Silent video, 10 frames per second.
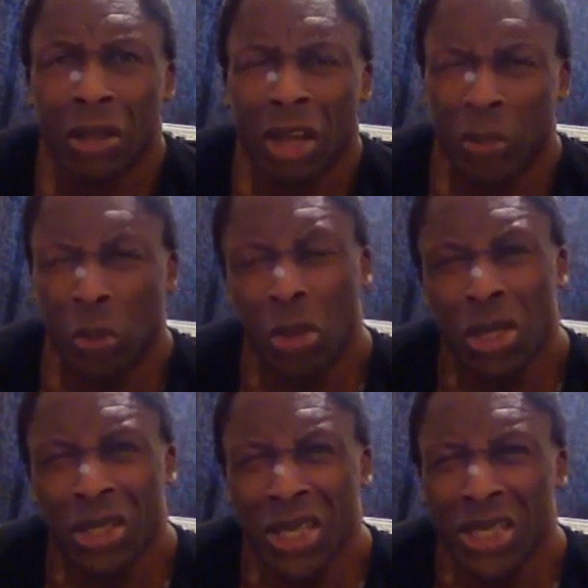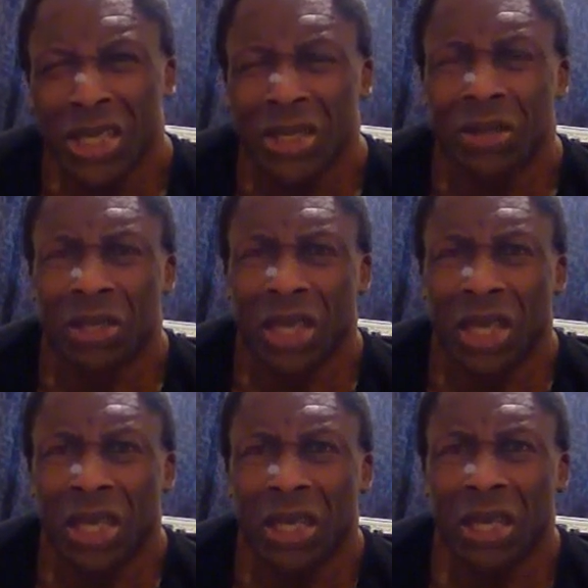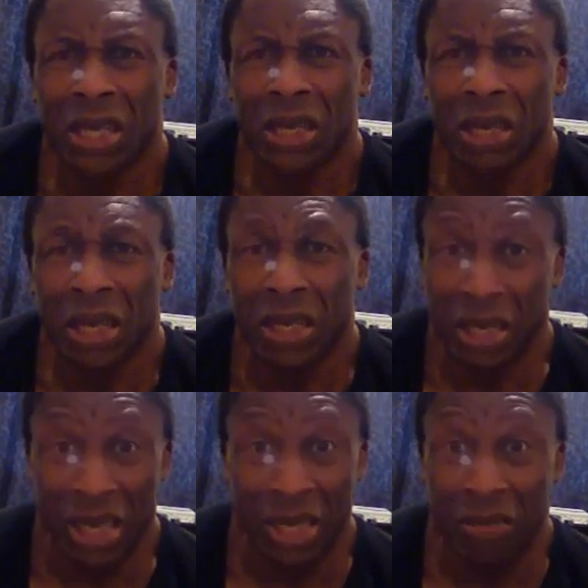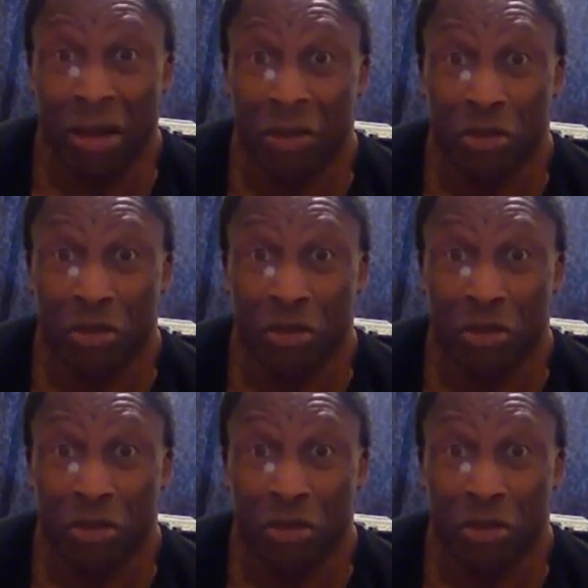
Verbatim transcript: I was born in the 60s, you see. I